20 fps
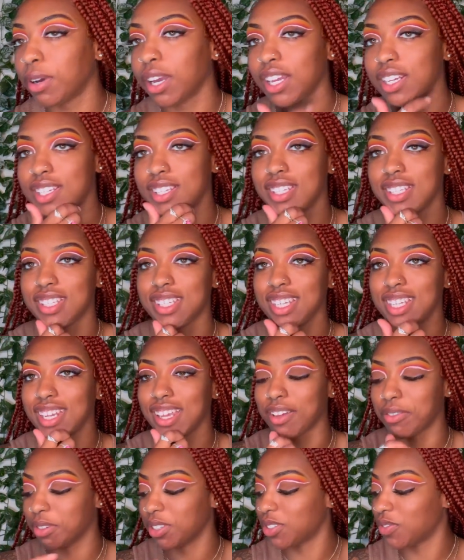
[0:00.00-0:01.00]
way I just did
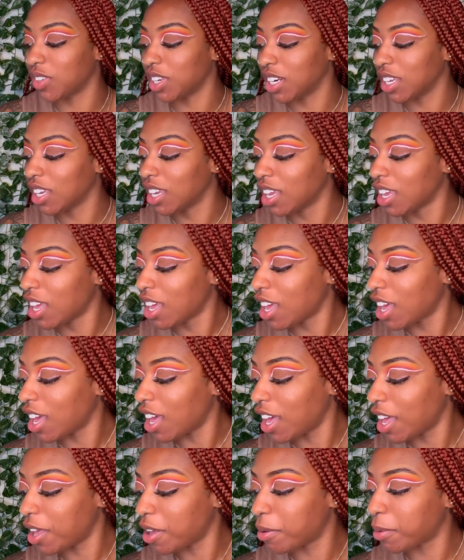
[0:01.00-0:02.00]
that was funny.
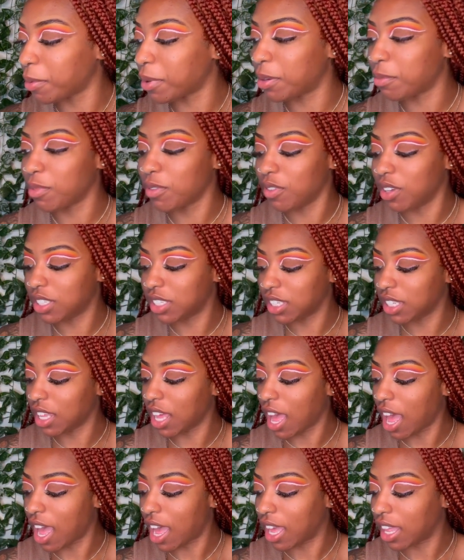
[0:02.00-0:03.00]
I'm gonna move on to the
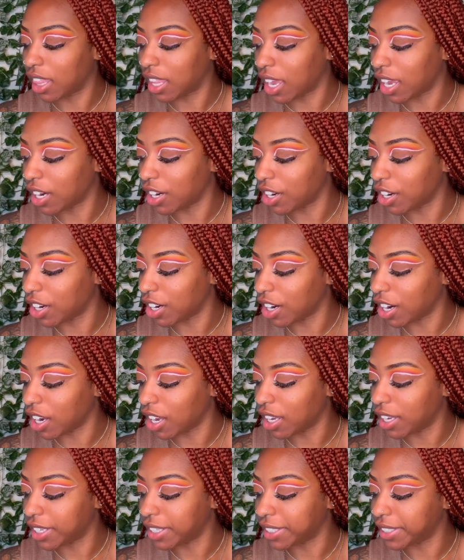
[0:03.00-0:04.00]
eyeliner.
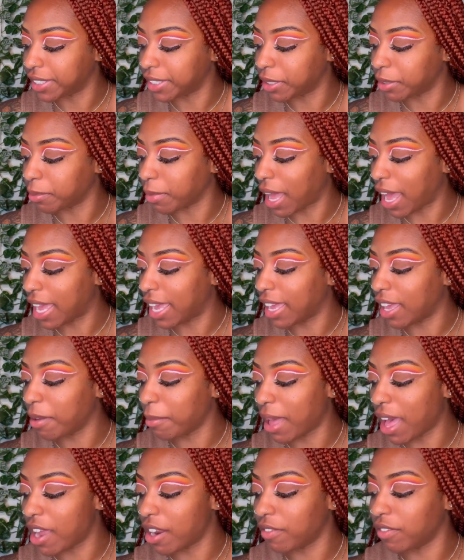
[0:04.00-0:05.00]
I
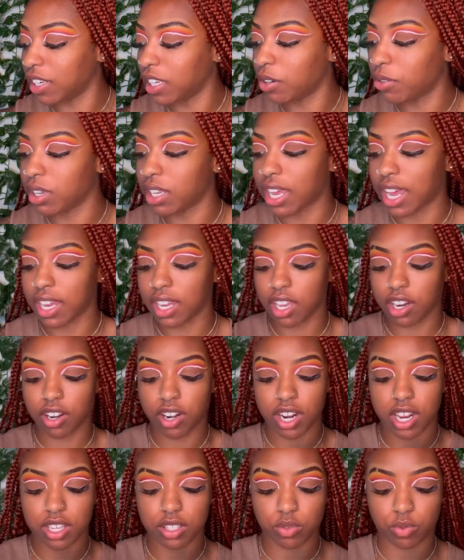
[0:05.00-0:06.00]
am out of liquid eyeliner
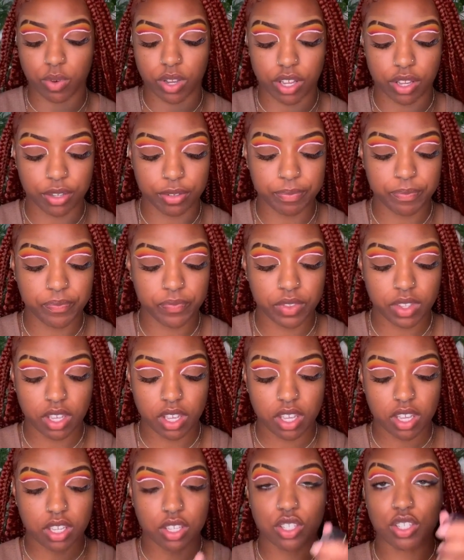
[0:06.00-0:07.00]
as well.
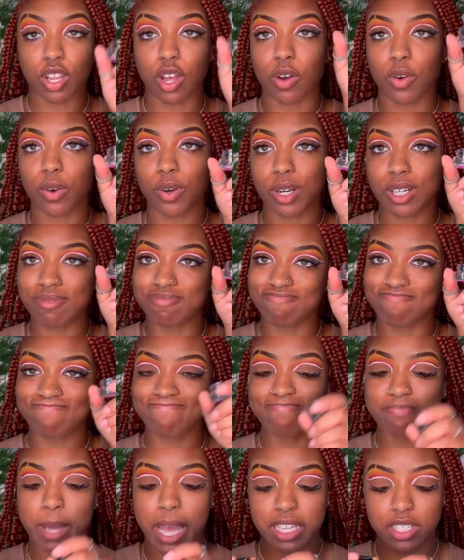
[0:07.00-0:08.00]
So
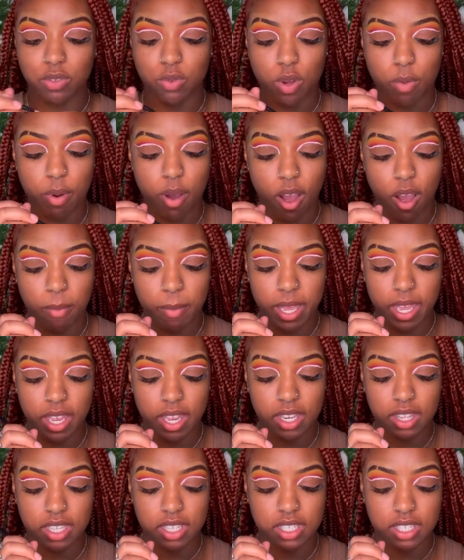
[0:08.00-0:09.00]
back to a
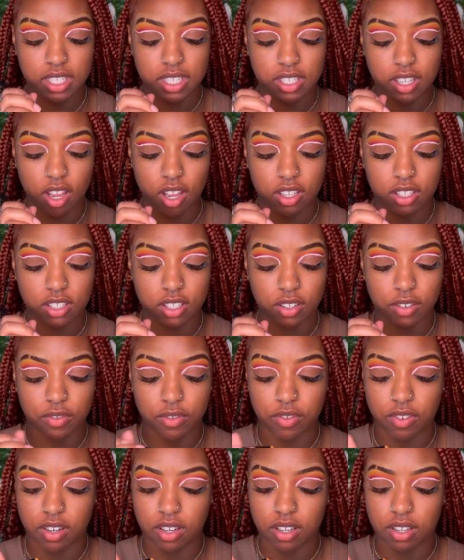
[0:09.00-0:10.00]
pomade. This is also
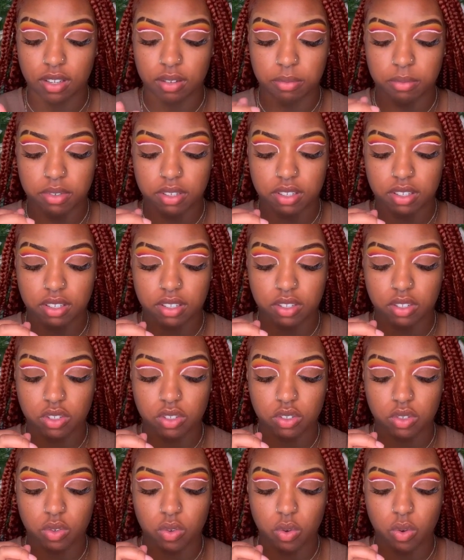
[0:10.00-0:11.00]
from
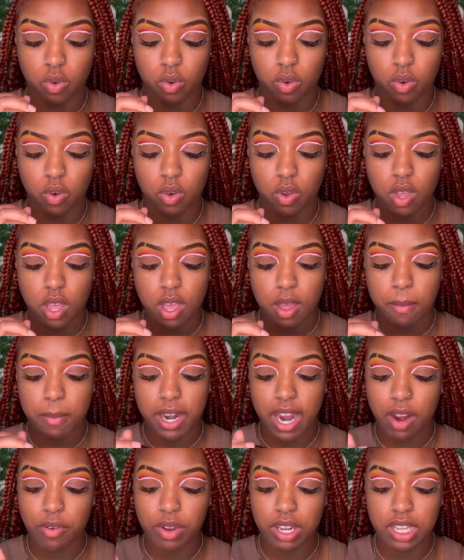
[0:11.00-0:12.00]
school,
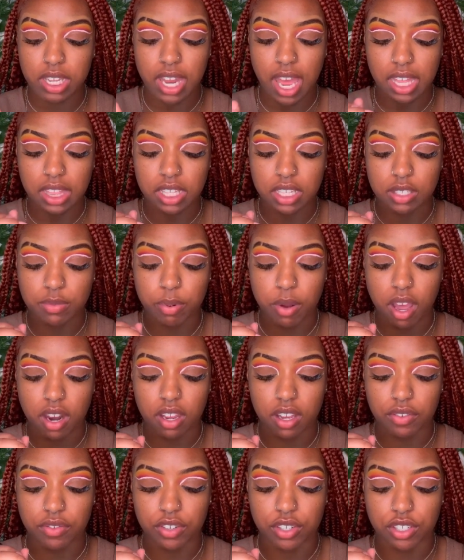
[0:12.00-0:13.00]
but I really like this
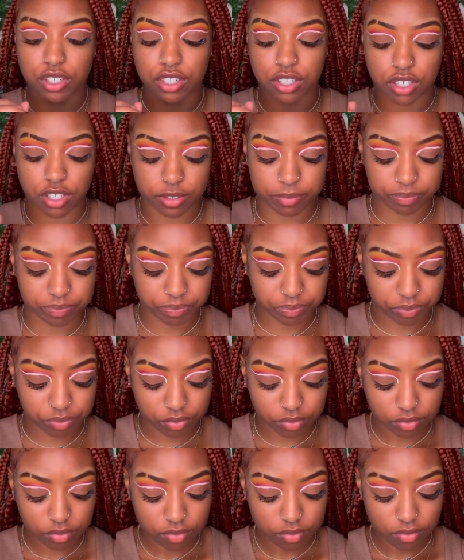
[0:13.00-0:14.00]
product for sure.
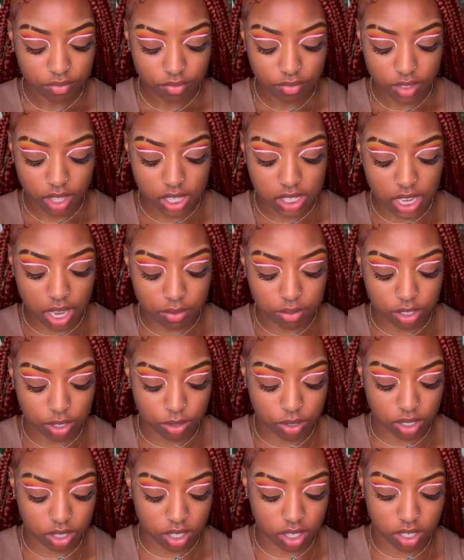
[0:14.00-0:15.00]
But I was
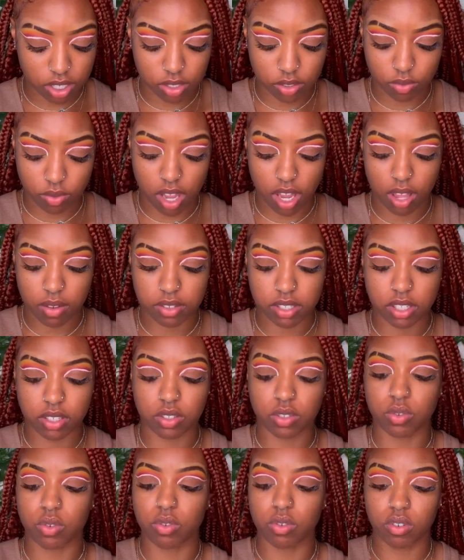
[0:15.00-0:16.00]
using this while I was in
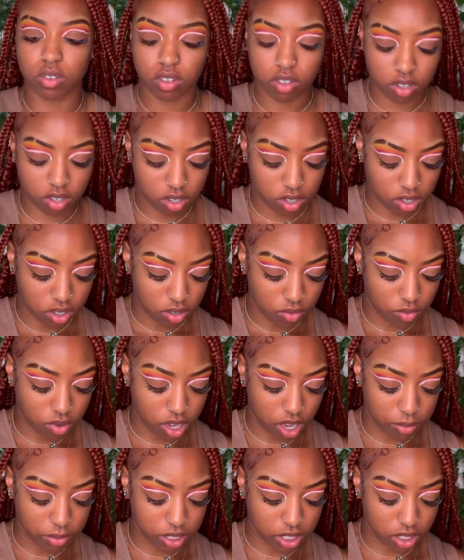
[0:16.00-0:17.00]
school.
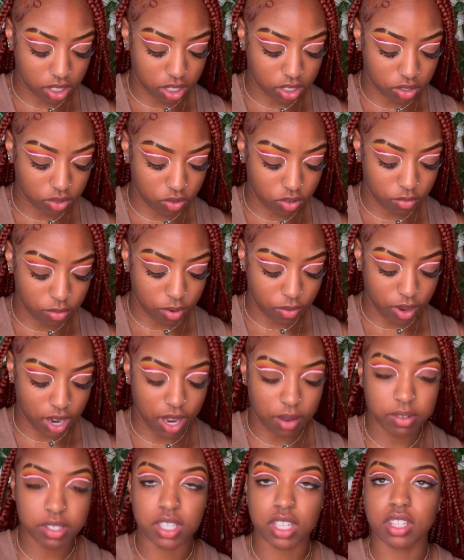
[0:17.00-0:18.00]
Well, I'm still in school, but while
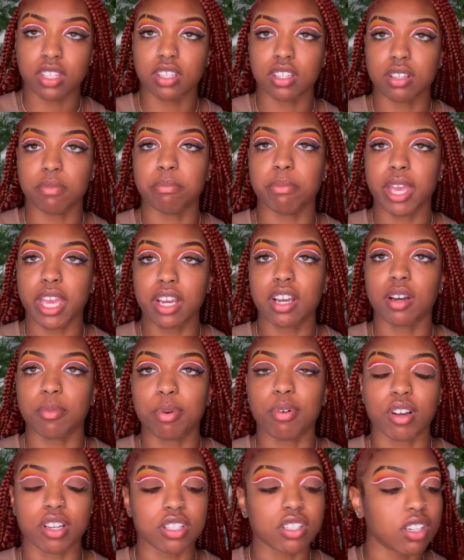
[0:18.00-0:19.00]
I was in the makeup
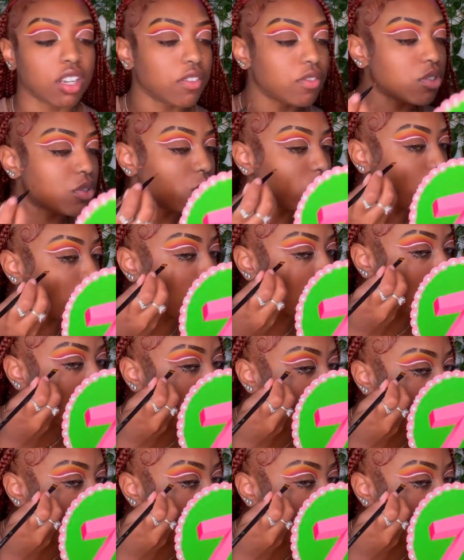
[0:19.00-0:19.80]
portion of school.